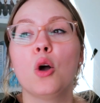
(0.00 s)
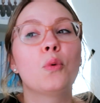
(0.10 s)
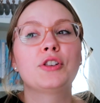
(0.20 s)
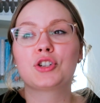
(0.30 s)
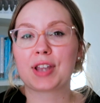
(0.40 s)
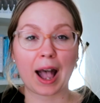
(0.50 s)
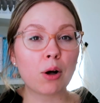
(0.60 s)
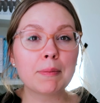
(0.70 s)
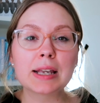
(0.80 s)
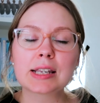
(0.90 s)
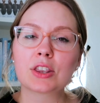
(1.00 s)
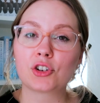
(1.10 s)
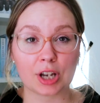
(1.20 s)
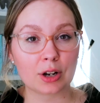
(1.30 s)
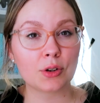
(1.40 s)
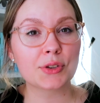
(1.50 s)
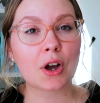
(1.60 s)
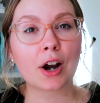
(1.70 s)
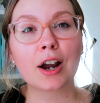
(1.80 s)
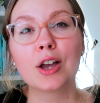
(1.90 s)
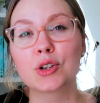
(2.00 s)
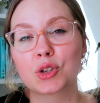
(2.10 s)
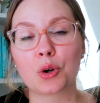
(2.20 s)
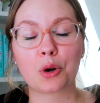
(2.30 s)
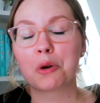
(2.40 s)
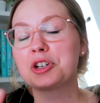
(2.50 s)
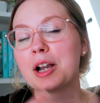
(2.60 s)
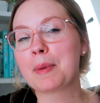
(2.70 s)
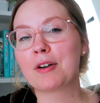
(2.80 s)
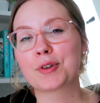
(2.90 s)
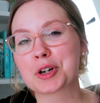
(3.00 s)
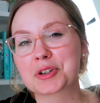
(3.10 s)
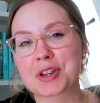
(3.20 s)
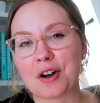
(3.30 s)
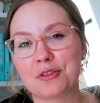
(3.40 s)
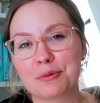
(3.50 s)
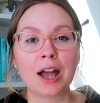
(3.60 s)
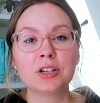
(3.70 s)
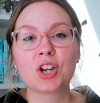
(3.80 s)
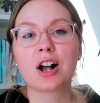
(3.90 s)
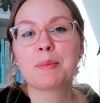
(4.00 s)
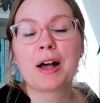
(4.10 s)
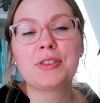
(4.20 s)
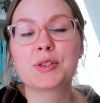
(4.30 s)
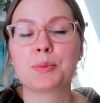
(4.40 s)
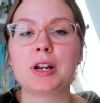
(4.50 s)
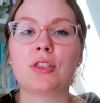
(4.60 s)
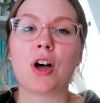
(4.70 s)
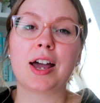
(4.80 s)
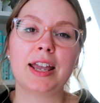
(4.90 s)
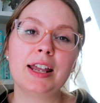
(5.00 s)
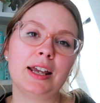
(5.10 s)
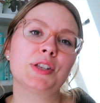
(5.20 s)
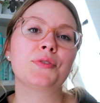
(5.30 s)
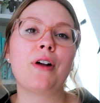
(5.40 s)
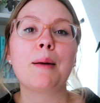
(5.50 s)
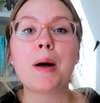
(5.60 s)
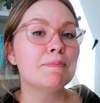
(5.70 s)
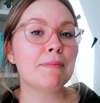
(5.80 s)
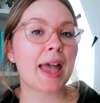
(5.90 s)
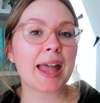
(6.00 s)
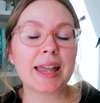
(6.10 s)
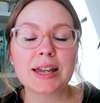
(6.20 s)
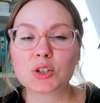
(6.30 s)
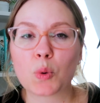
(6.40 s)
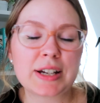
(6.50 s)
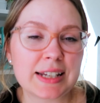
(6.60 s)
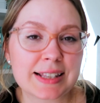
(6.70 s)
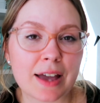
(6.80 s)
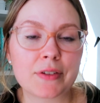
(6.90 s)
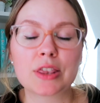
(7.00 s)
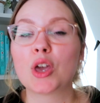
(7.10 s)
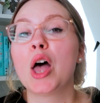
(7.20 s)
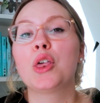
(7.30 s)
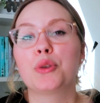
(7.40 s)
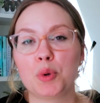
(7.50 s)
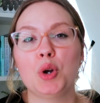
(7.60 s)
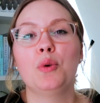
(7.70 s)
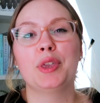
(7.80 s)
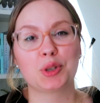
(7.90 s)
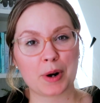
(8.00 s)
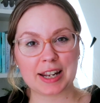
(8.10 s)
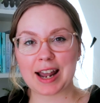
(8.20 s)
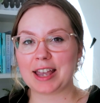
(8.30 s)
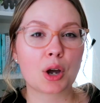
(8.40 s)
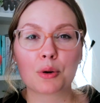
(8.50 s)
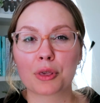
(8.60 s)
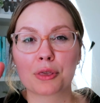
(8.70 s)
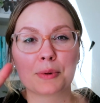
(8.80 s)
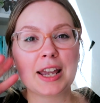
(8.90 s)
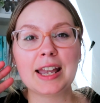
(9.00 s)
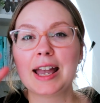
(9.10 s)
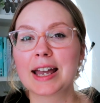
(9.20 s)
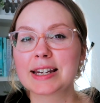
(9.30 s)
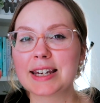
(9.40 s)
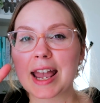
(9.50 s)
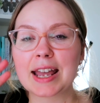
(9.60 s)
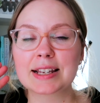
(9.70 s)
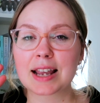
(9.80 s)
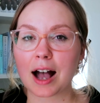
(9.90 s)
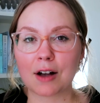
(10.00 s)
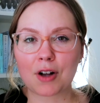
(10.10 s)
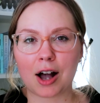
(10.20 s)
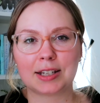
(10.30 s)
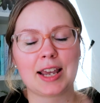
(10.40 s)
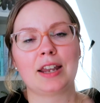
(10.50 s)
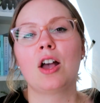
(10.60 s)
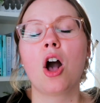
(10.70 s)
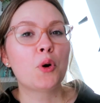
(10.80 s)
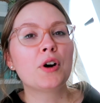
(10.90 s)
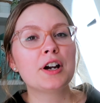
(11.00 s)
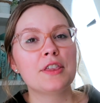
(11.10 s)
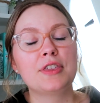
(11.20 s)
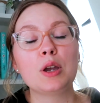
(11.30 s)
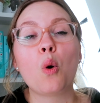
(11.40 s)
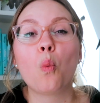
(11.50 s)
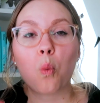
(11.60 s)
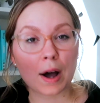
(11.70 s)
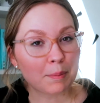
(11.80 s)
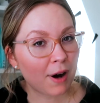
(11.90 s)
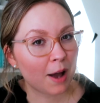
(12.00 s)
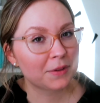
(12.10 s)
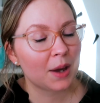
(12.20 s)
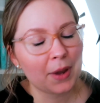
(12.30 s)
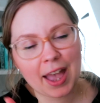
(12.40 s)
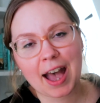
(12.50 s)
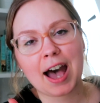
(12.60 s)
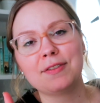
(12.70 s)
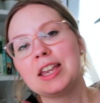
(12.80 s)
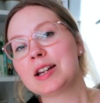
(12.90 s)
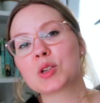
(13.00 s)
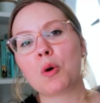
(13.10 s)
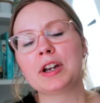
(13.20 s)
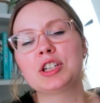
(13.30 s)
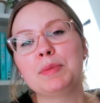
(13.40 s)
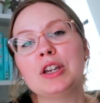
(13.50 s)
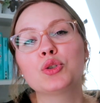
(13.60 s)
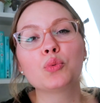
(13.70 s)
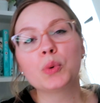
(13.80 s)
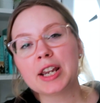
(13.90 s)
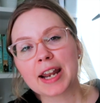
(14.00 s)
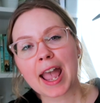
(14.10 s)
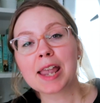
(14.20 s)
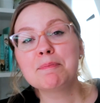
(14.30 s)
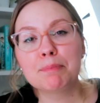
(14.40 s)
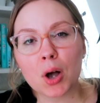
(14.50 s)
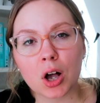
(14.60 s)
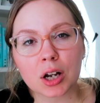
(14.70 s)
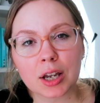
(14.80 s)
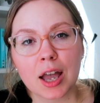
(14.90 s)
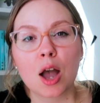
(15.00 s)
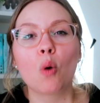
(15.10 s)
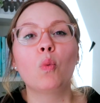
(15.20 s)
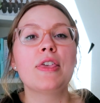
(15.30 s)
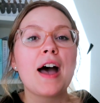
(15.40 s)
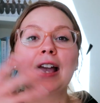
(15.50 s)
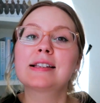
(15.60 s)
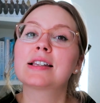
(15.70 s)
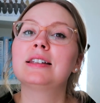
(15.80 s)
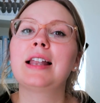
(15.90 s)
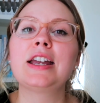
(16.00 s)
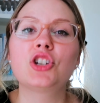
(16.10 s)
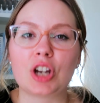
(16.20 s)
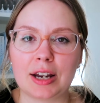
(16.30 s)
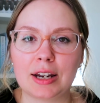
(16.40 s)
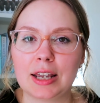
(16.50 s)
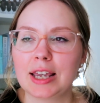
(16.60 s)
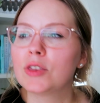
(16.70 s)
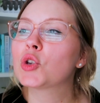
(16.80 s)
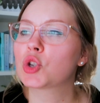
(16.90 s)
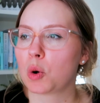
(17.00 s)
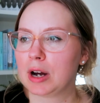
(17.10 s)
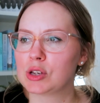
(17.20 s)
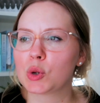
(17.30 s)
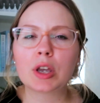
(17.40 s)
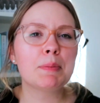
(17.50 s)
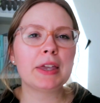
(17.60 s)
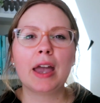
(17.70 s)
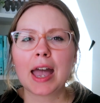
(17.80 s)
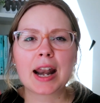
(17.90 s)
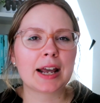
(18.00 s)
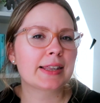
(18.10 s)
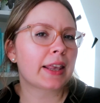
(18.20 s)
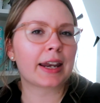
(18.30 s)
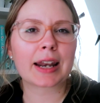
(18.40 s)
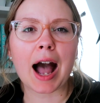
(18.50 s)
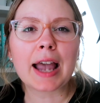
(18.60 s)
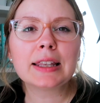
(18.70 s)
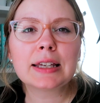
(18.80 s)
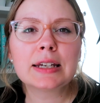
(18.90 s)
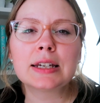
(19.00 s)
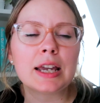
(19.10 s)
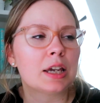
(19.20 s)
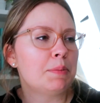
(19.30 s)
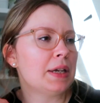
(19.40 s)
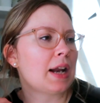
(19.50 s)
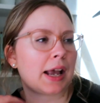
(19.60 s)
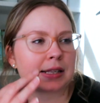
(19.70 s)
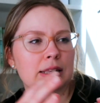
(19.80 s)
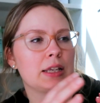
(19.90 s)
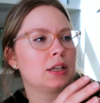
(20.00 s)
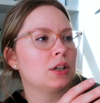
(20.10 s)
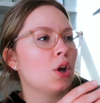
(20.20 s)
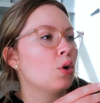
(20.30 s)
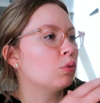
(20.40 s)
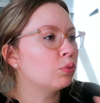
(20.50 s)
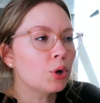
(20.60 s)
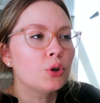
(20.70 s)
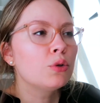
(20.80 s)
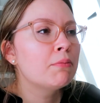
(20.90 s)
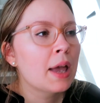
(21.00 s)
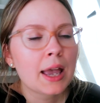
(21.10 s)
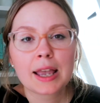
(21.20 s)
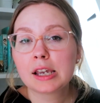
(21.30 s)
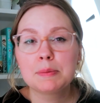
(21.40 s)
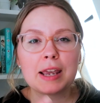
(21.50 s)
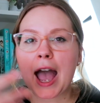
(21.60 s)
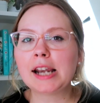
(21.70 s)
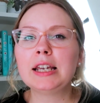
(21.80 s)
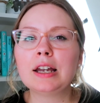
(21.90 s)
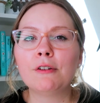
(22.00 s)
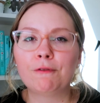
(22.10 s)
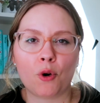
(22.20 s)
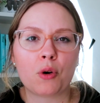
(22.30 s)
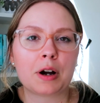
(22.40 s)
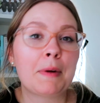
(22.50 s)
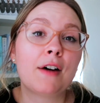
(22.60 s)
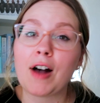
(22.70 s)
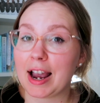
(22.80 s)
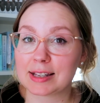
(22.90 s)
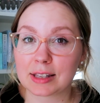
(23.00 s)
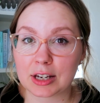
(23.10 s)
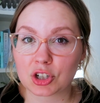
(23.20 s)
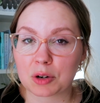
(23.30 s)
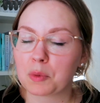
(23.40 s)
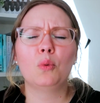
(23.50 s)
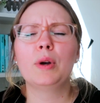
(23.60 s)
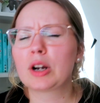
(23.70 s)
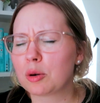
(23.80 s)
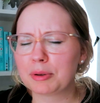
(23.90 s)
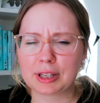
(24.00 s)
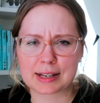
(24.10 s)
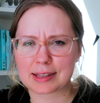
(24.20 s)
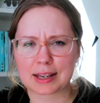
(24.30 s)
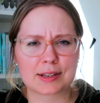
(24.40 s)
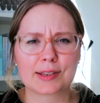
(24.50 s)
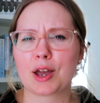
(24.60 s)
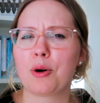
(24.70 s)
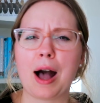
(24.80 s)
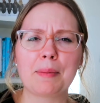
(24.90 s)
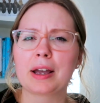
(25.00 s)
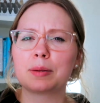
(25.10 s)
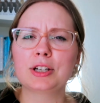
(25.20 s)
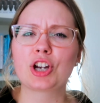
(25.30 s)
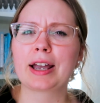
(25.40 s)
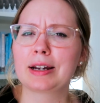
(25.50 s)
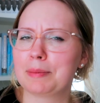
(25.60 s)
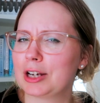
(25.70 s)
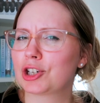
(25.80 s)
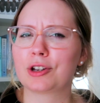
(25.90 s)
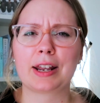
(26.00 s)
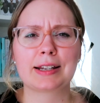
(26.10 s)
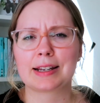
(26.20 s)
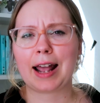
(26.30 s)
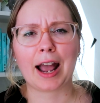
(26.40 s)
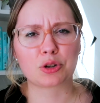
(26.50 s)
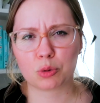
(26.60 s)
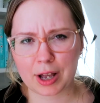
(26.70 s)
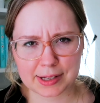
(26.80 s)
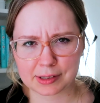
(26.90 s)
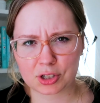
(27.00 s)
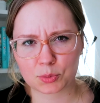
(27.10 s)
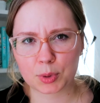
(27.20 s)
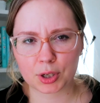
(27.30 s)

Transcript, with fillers: with just how amazing their channels are. So go check them out for yourself. Now to talk about this readathon, it is from May 27th through the 29th. So three days of content. For the one prompt that we have is going to be to read a book with isolation in the story. So it could be an isolated island, it could be an isolated room, it could be any form of isolation. We don't police this, so I'm not gonna be checking and make sure that it's an actual isolation